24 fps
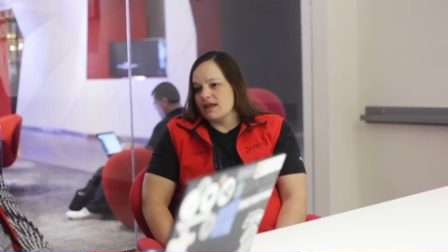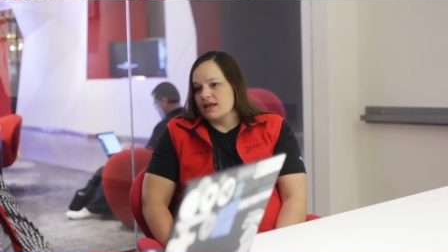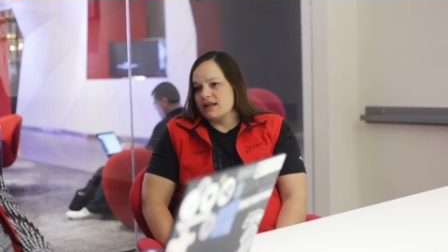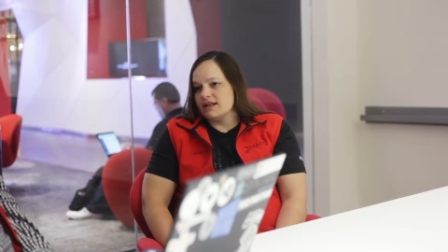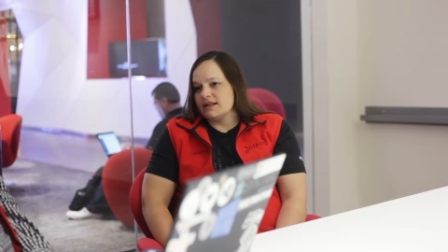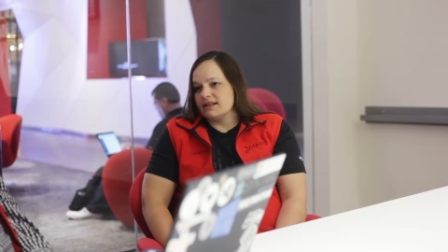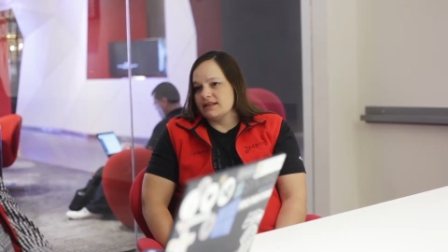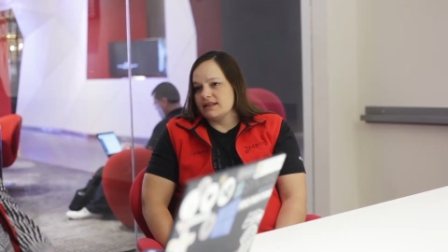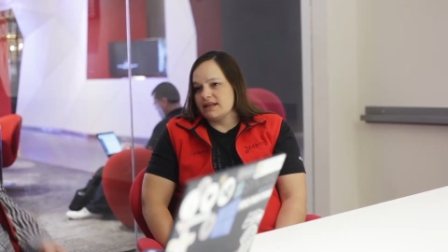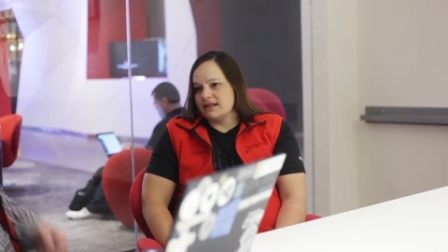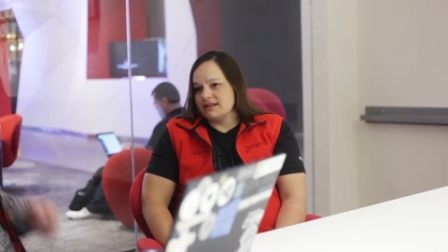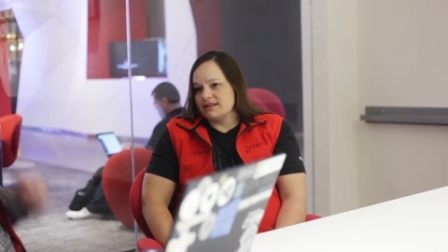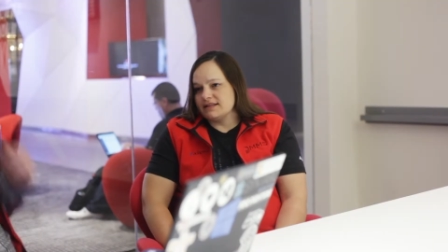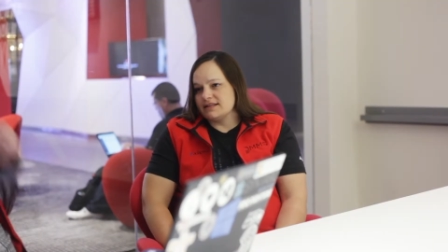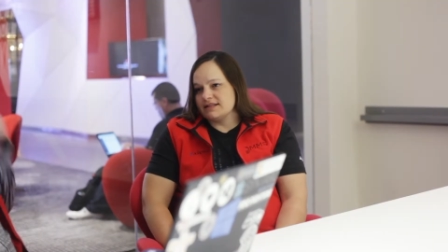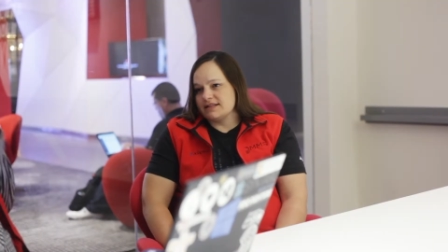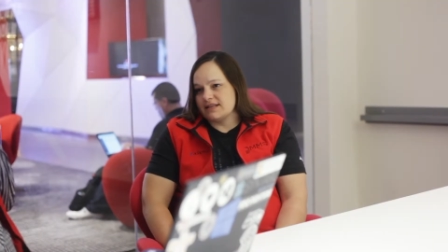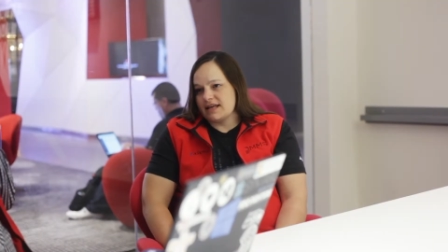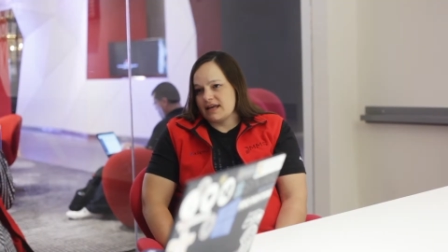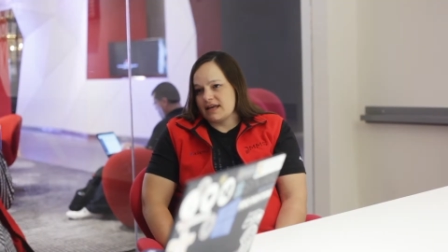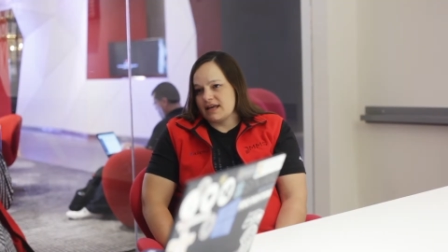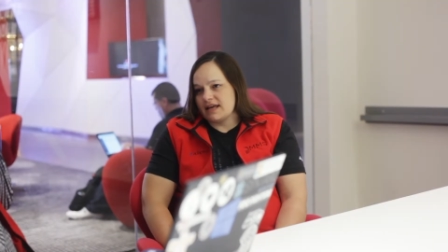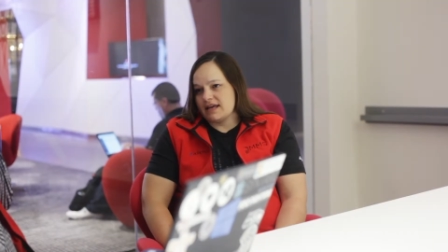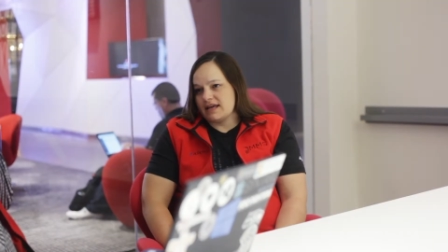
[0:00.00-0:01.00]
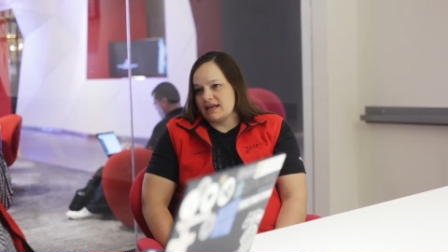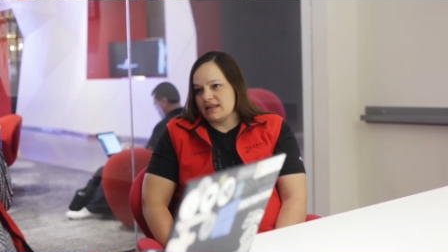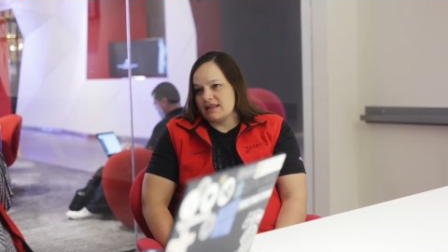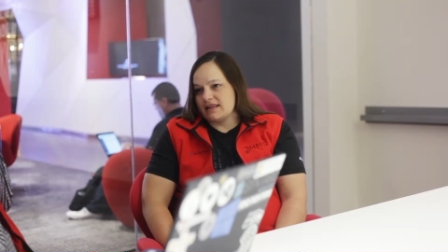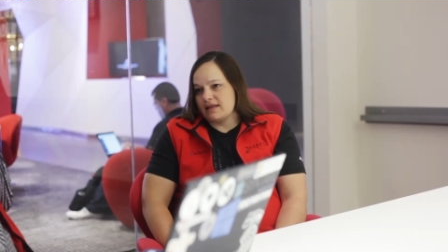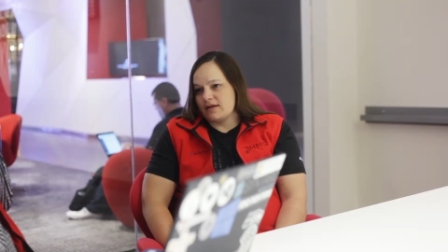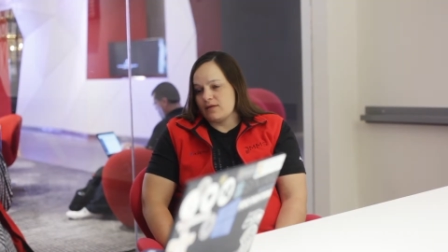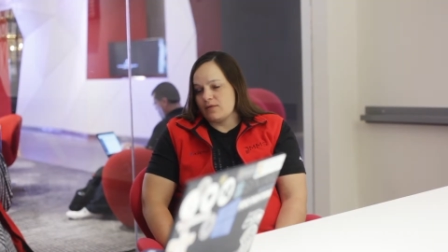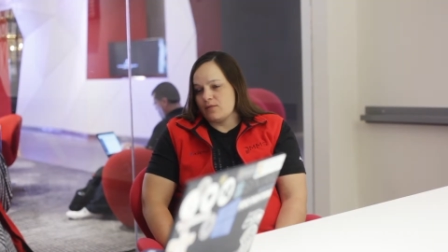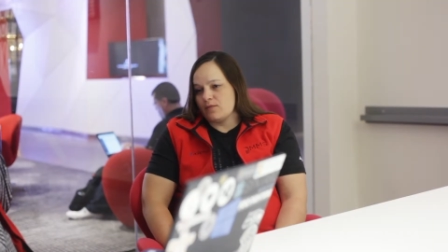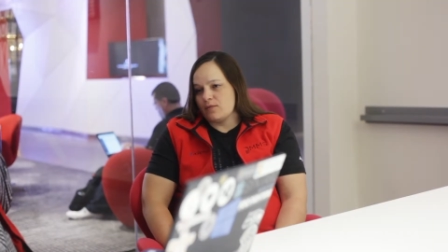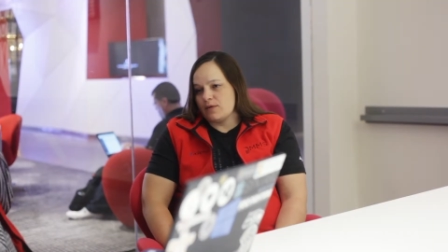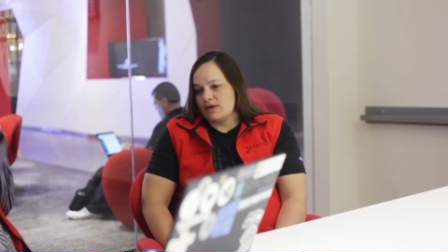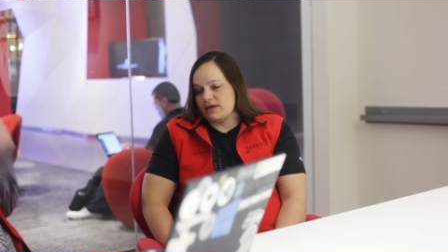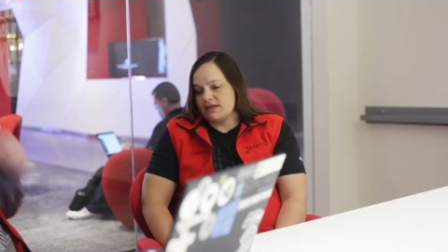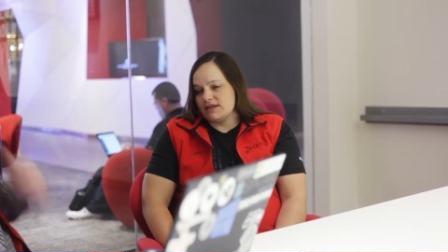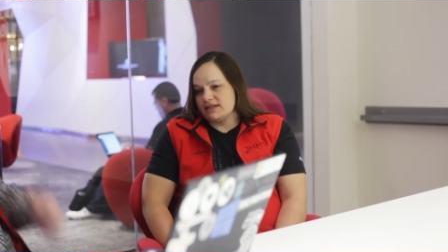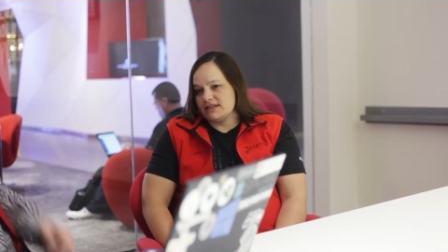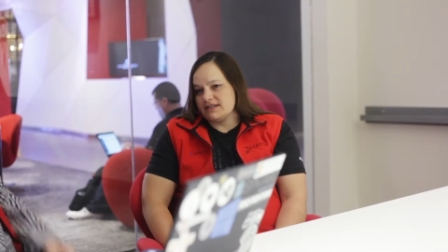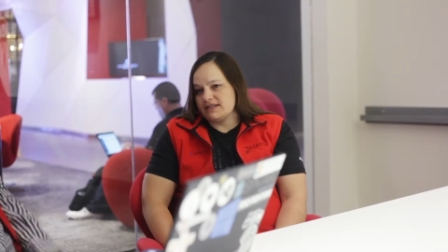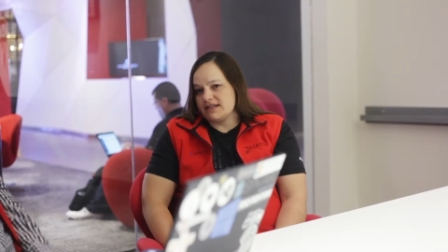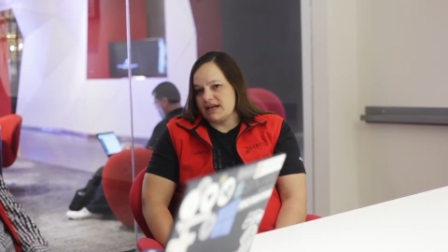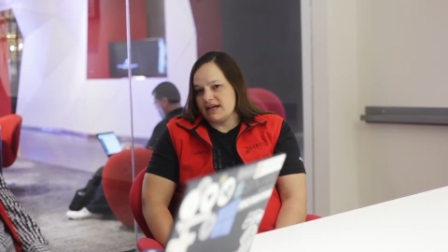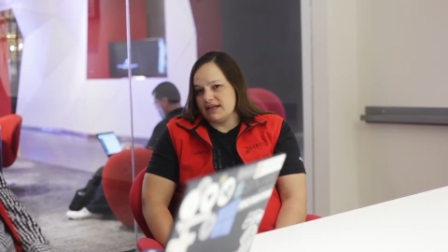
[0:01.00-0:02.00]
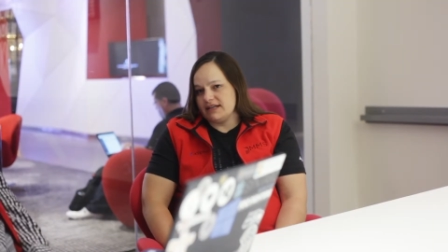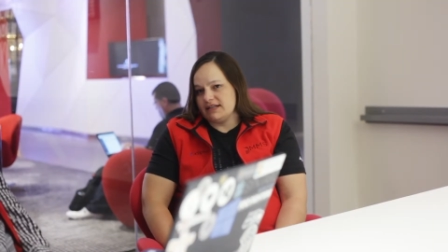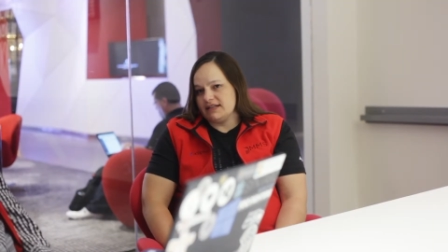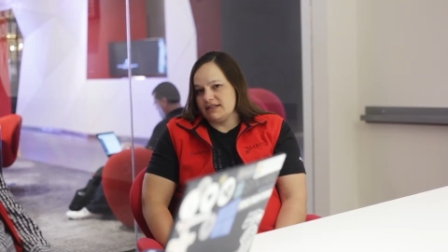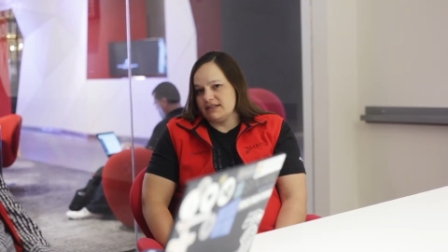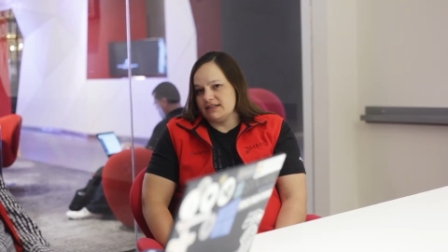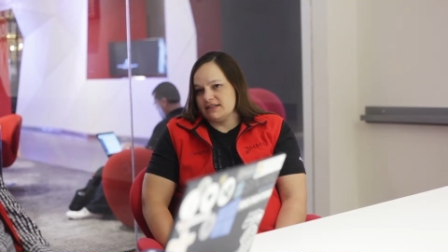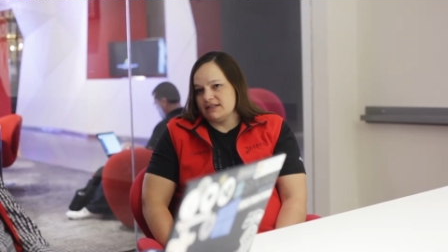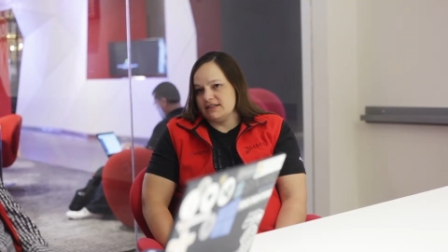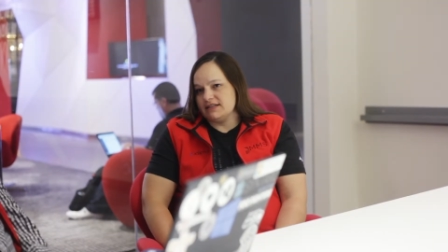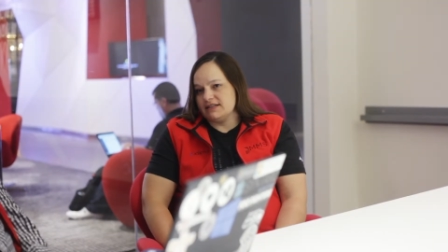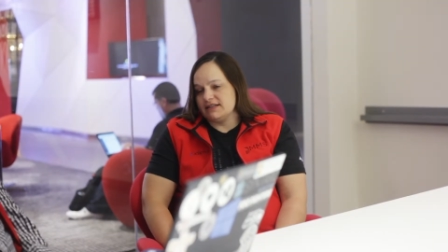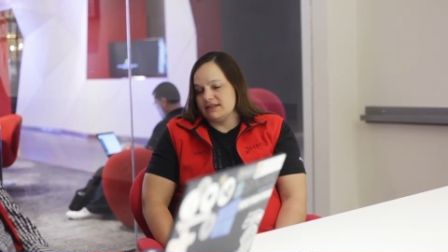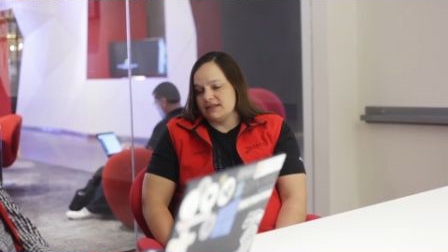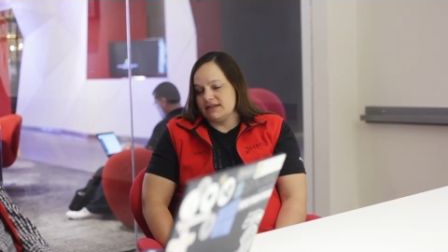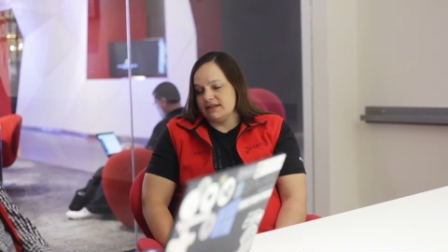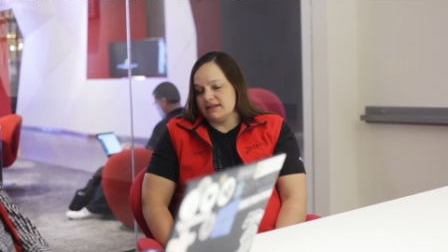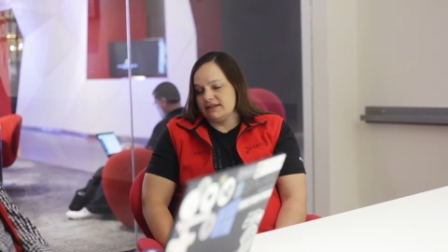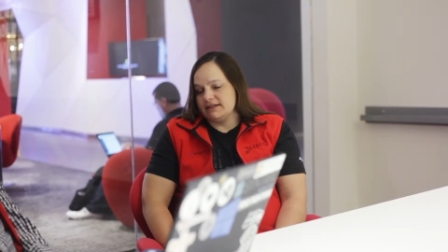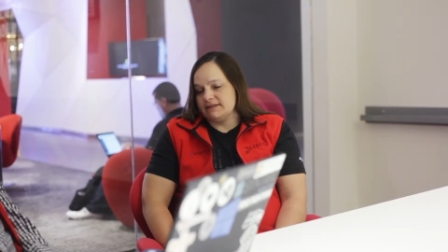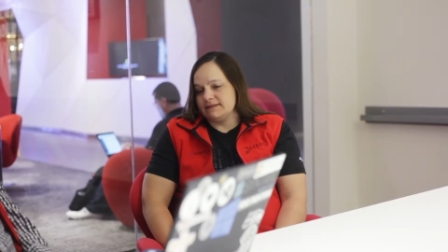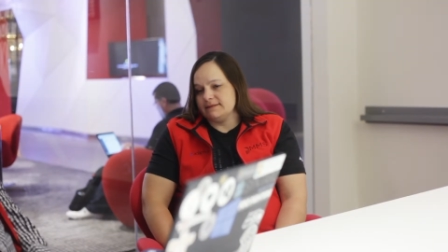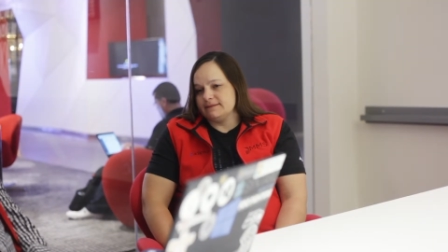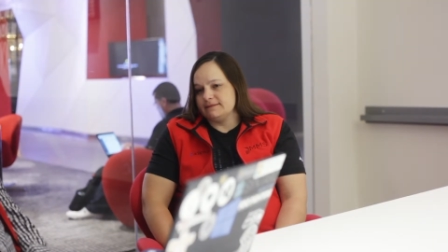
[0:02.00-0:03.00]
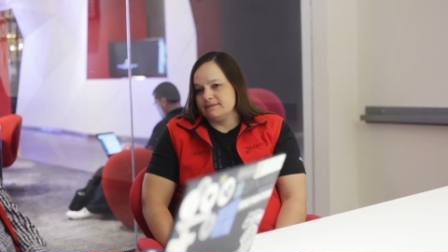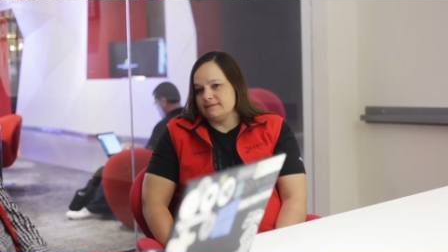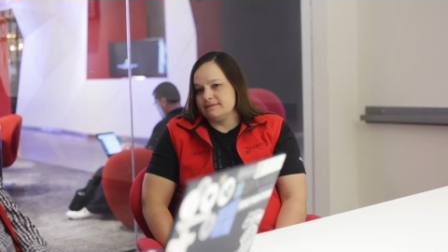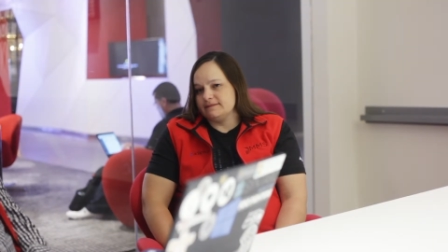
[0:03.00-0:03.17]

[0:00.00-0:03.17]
Let's say that we decided um,